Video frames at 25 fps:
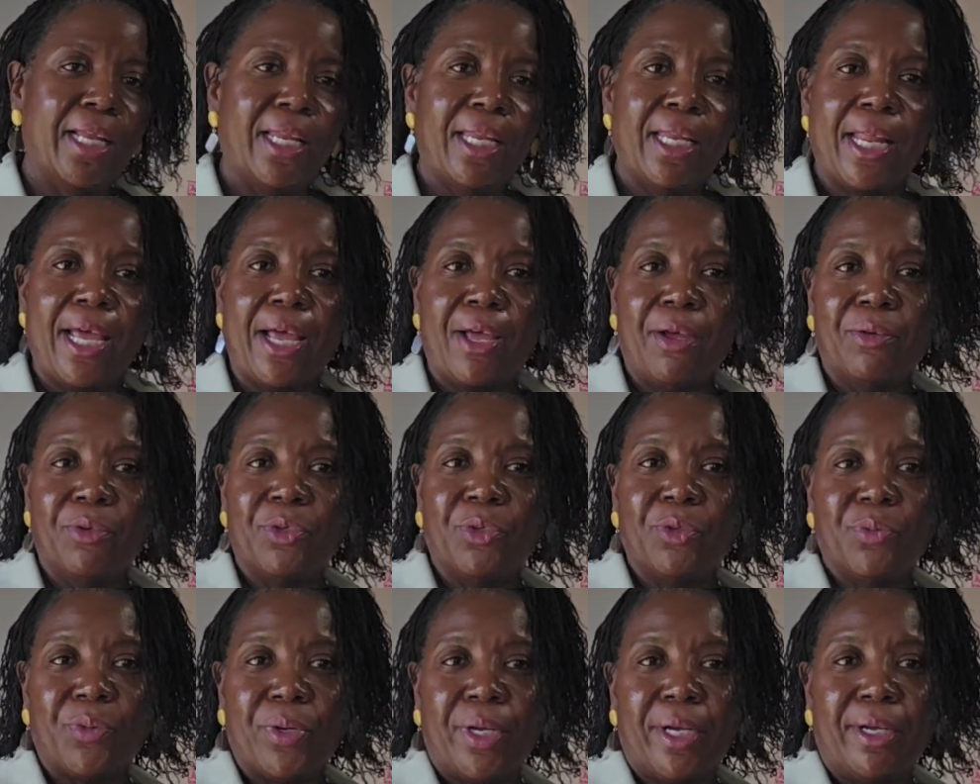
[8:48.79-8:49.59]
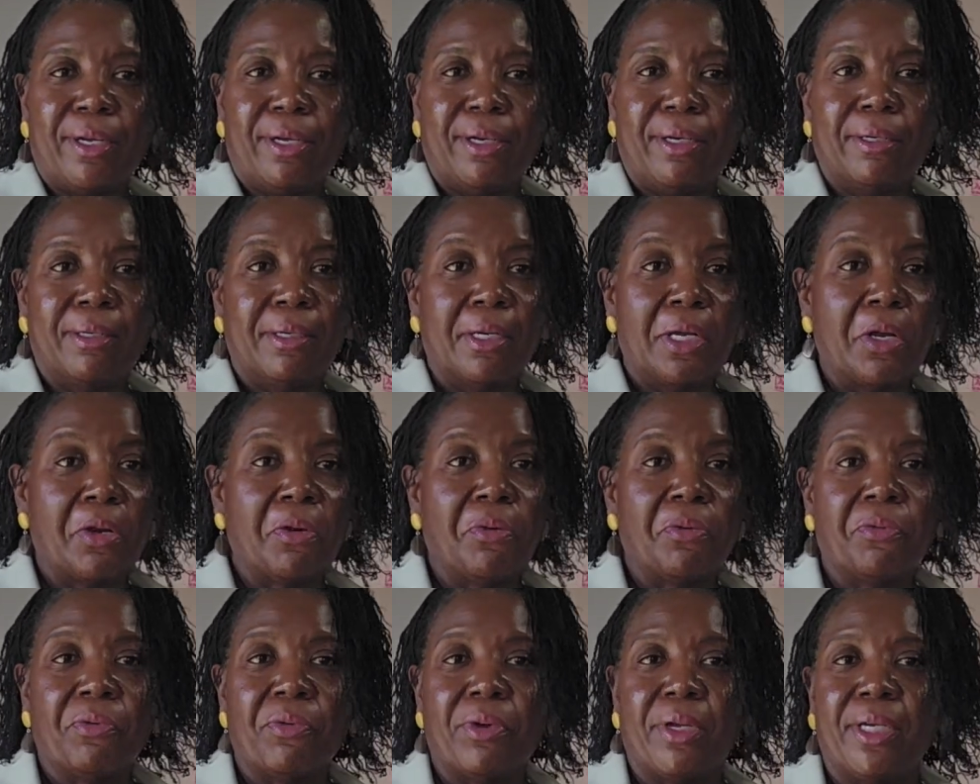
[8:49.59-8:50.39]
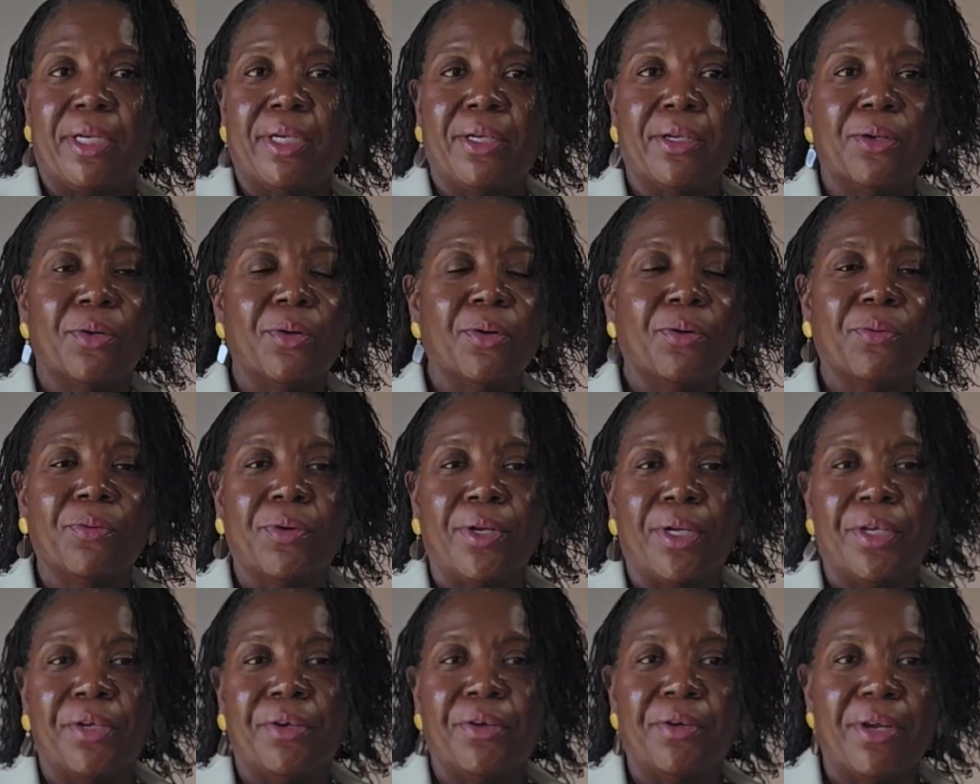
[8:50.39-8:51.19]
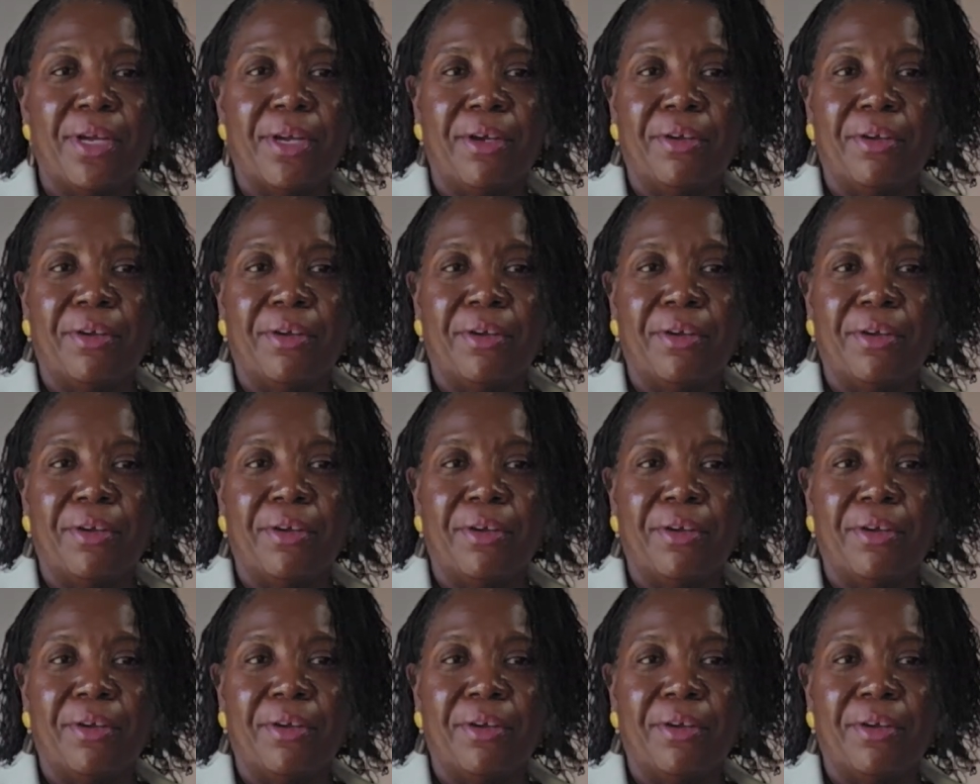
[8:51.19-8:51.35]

loungewear ready to go run your